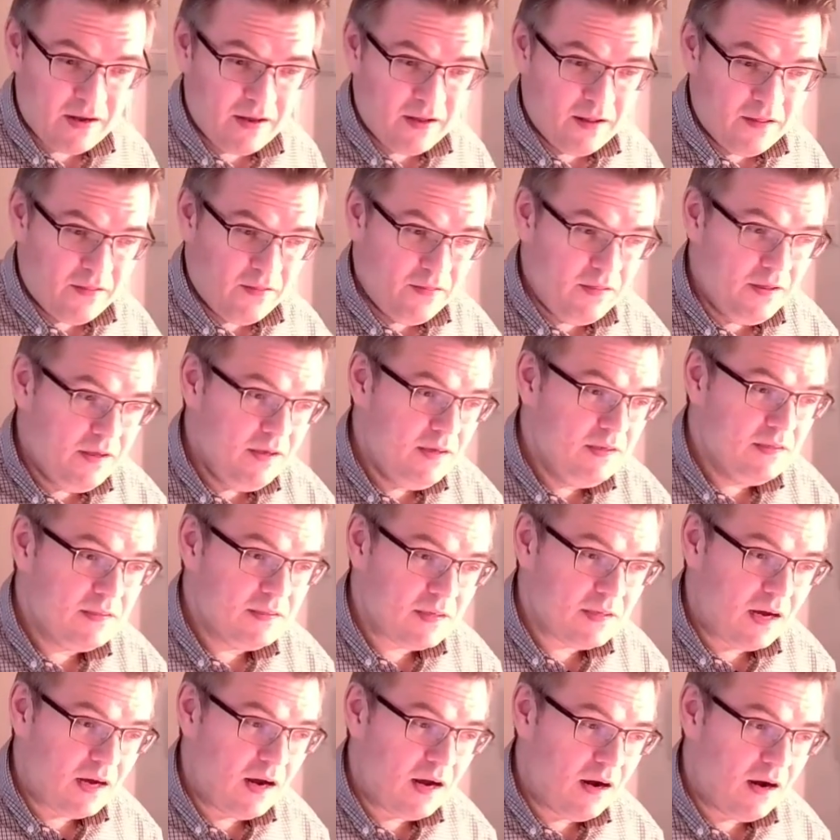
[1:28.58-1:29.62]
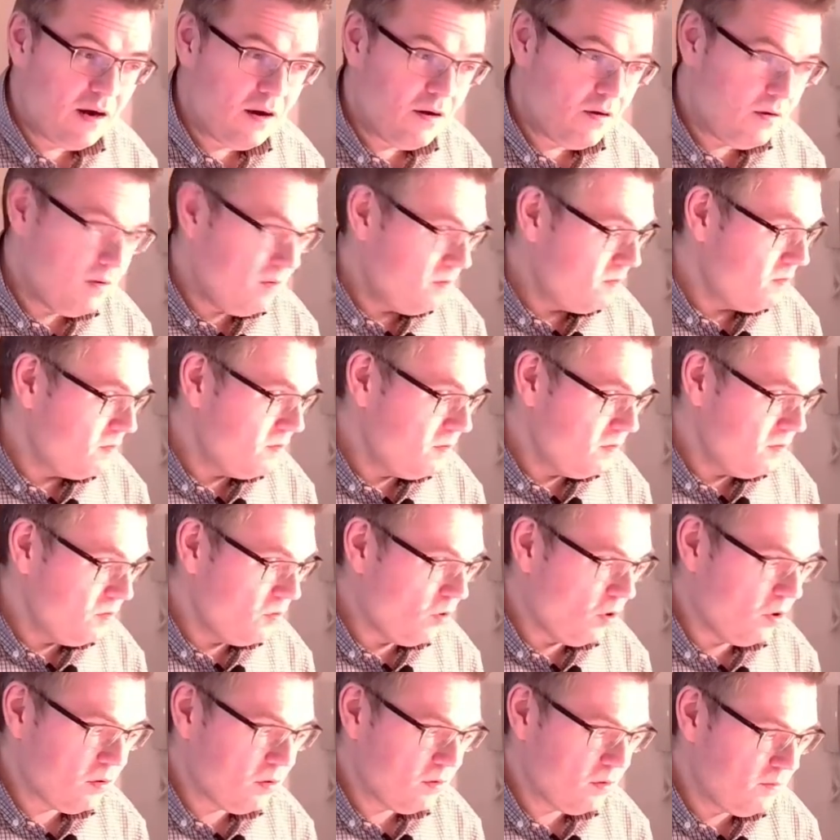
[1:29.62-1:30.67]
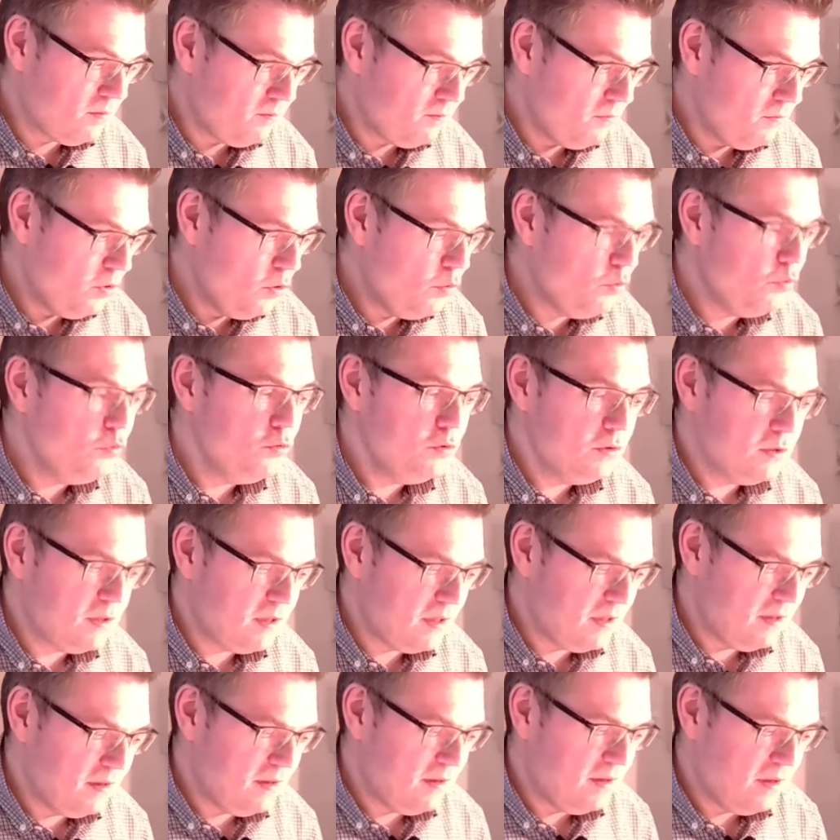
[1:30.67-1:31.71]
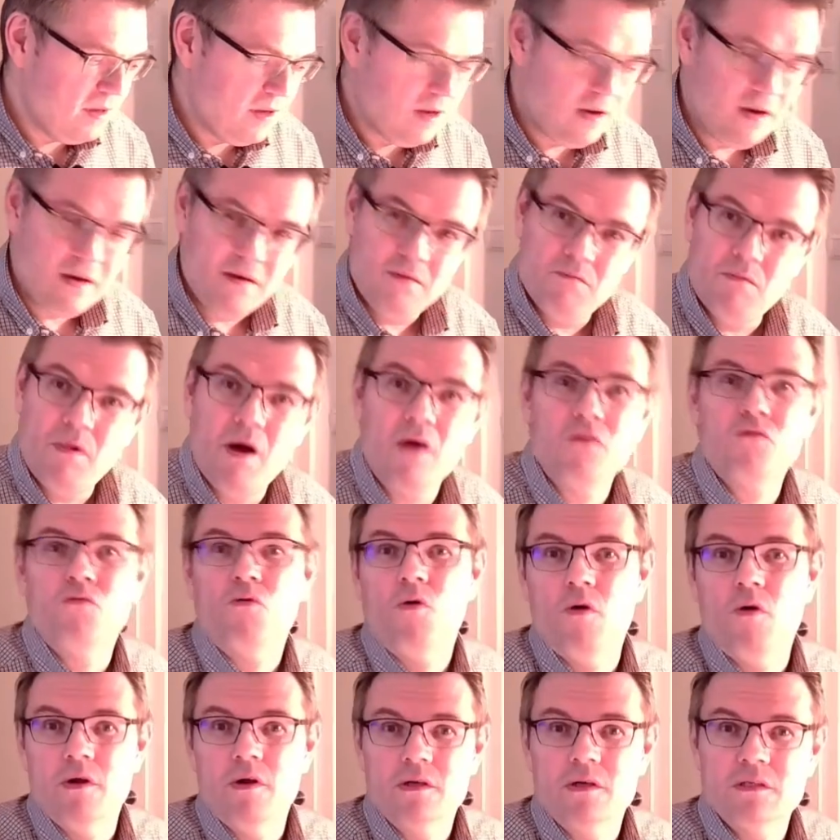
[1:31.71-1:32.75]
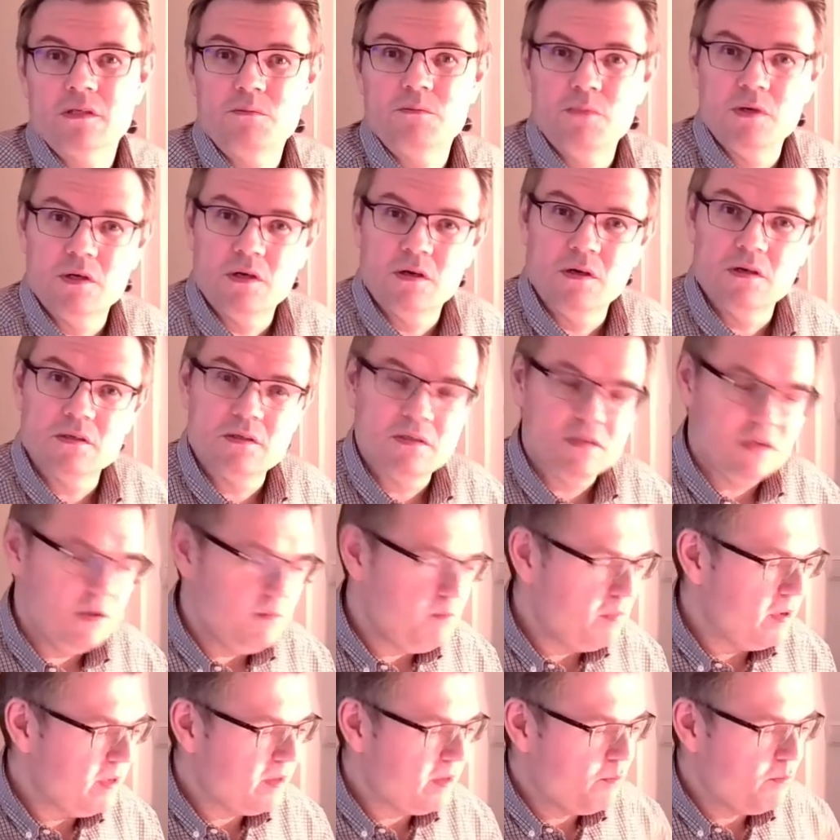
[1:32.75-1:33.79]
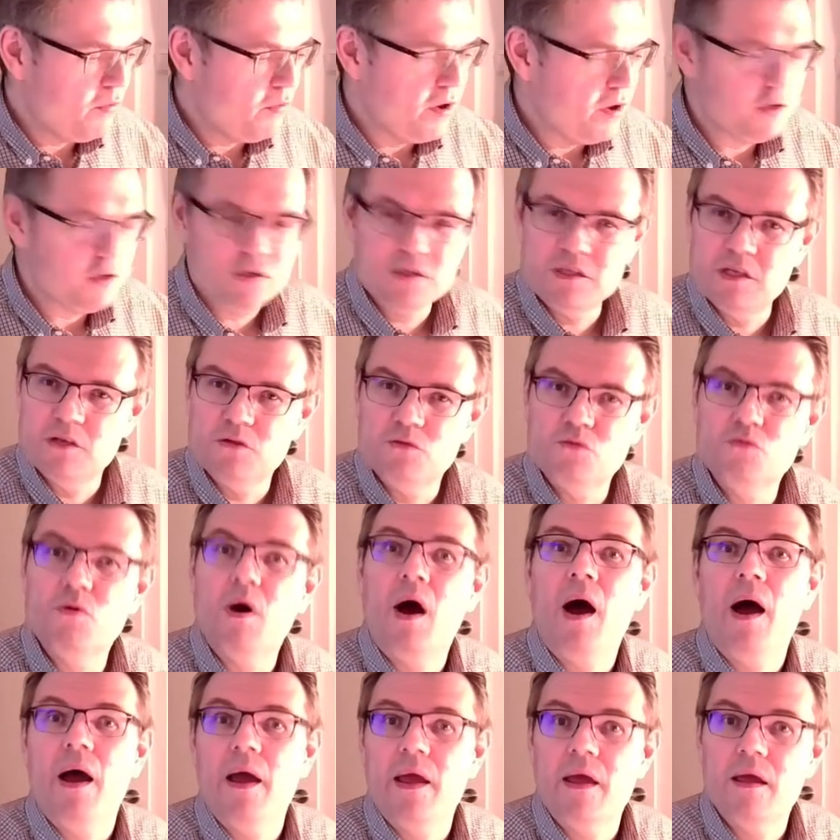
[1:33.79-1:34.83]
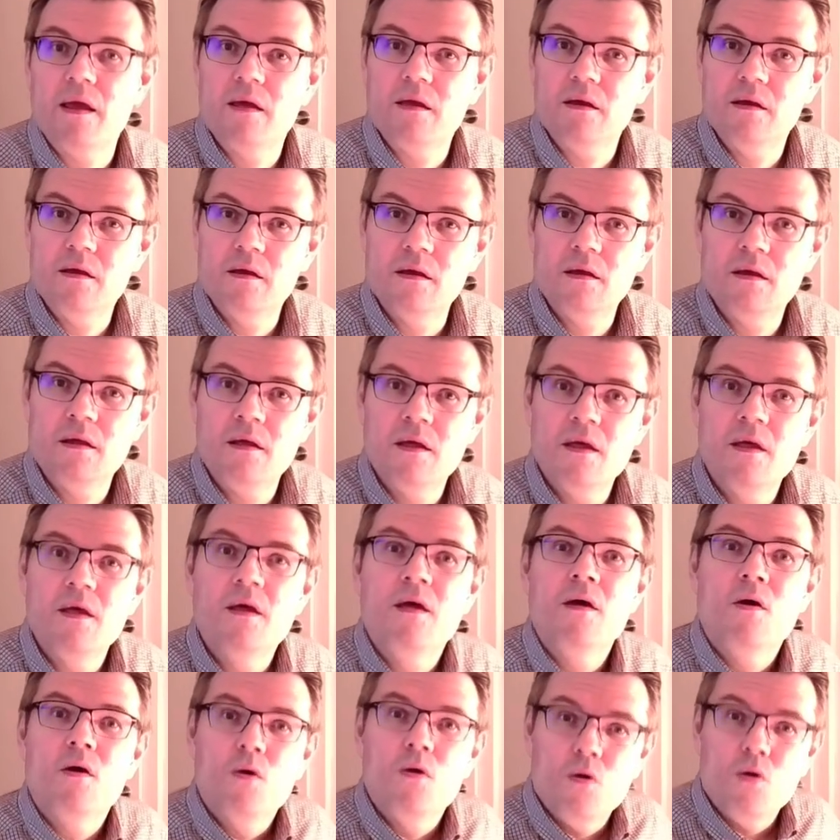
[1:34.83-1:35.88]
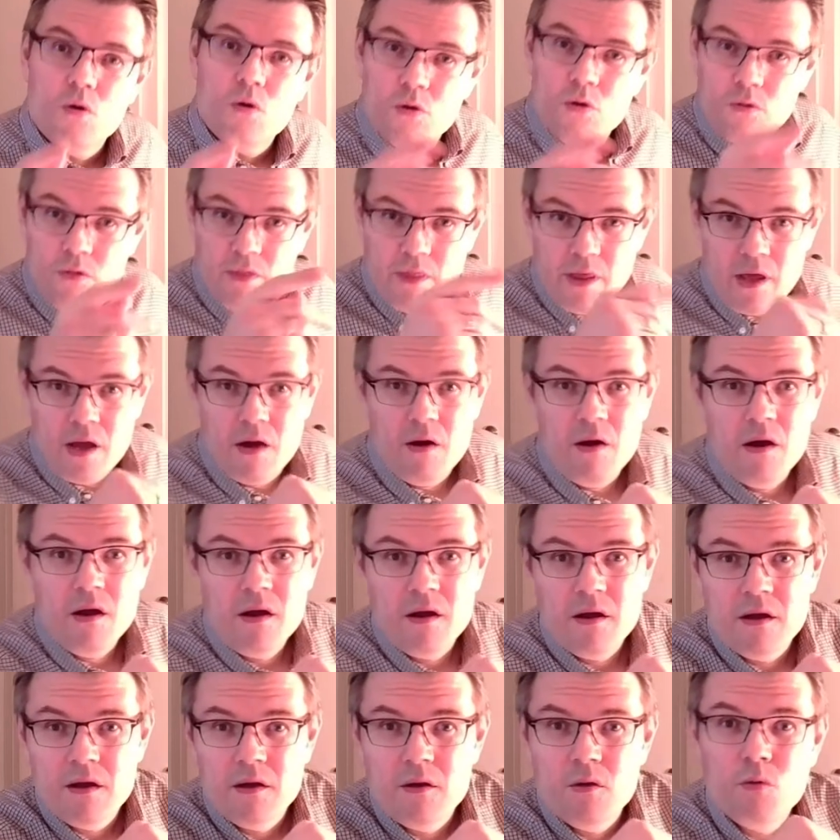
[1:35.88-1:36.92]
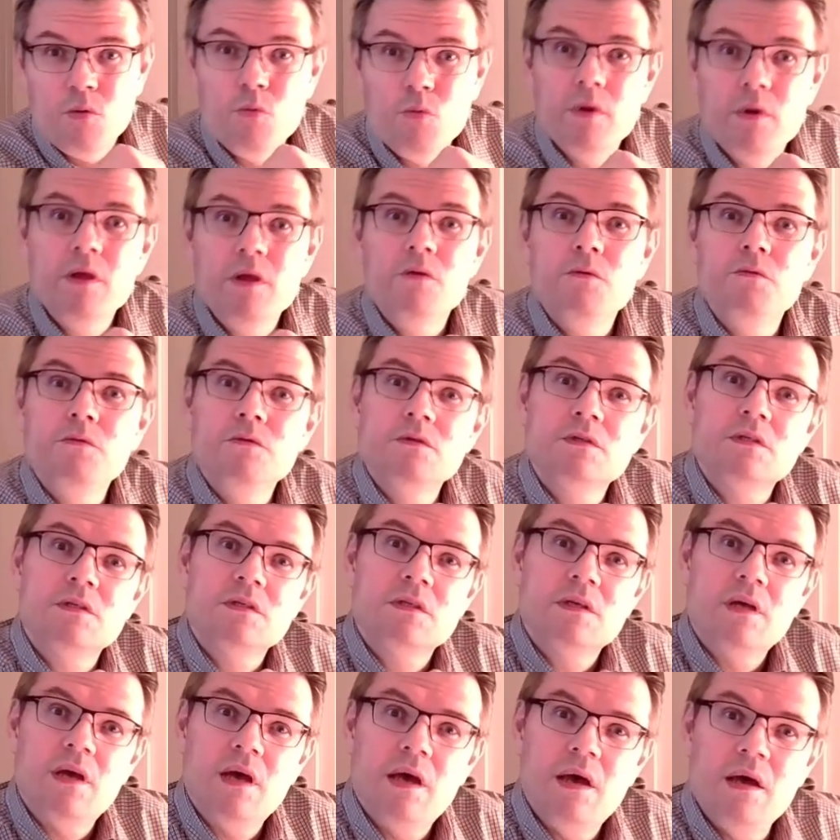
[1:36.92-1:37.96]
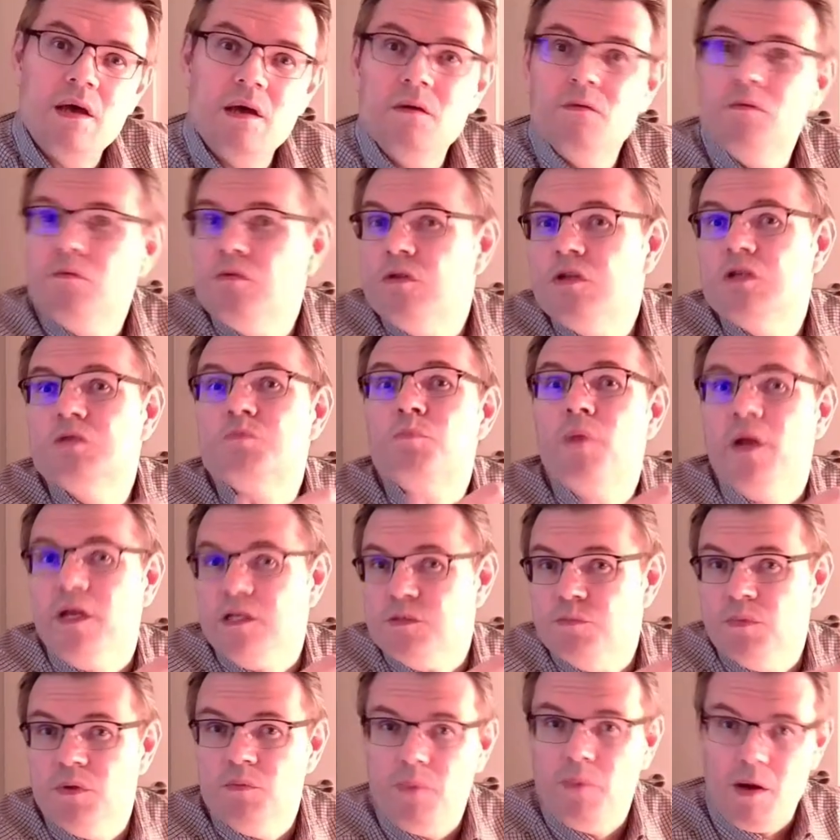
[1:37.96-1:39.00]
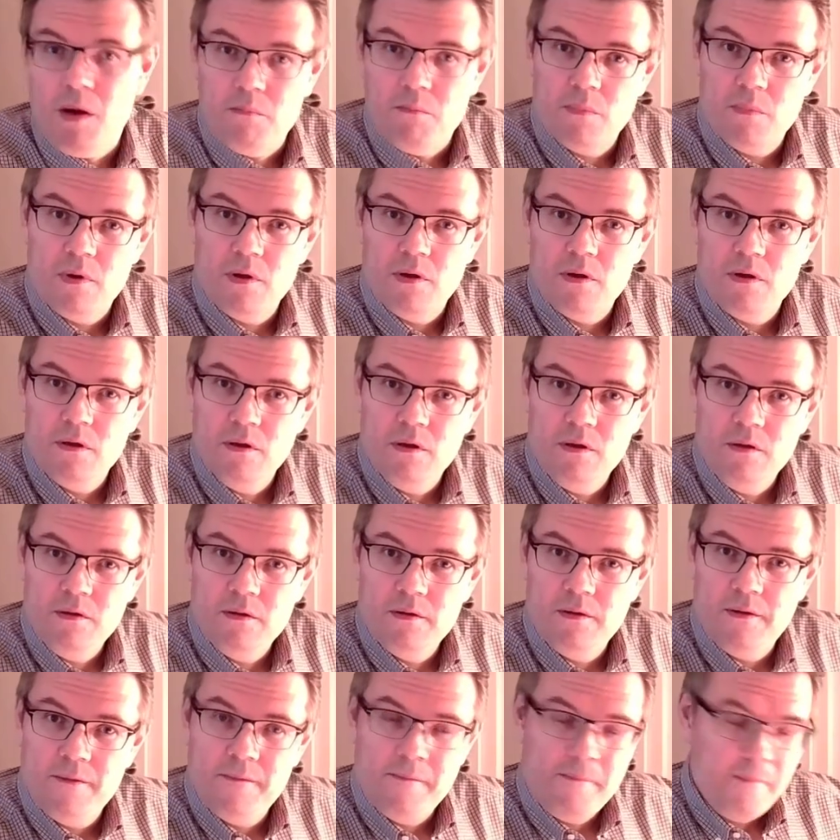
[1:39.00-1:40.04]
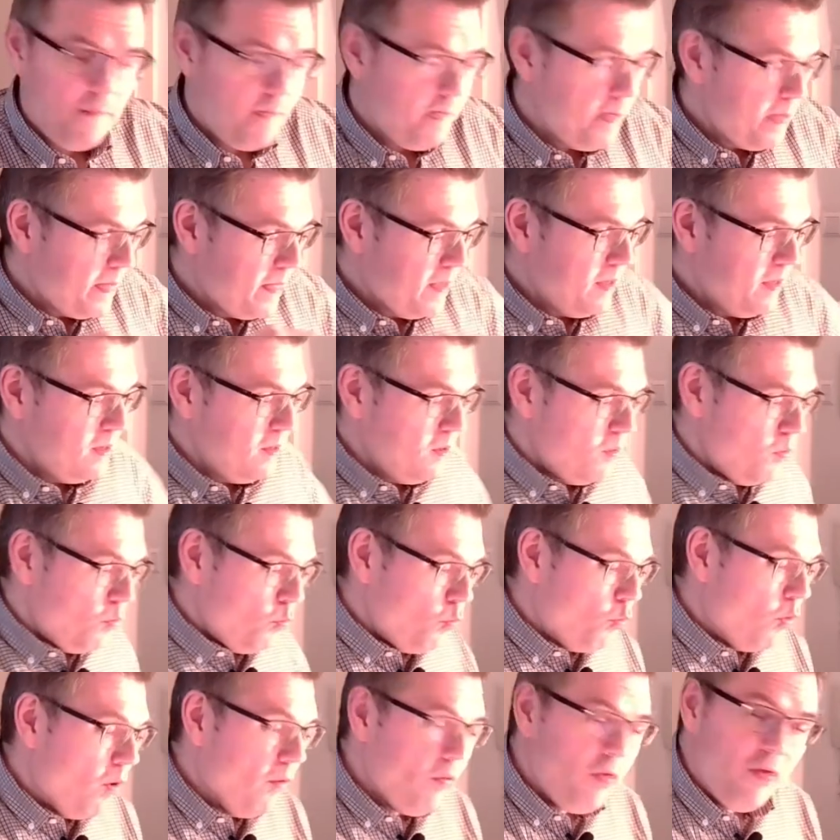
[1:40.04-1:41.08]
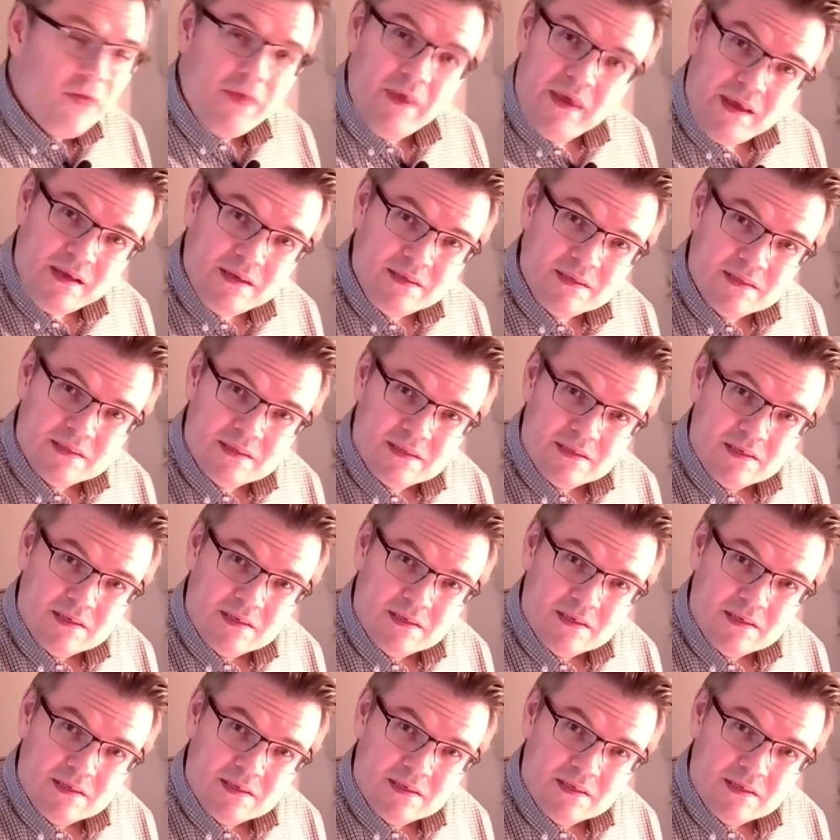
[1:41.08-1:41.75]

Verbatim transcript: these are not used in, in hydraulics because simply the pressures are too high. Yeah? There we use a displacement pump. Huh? What things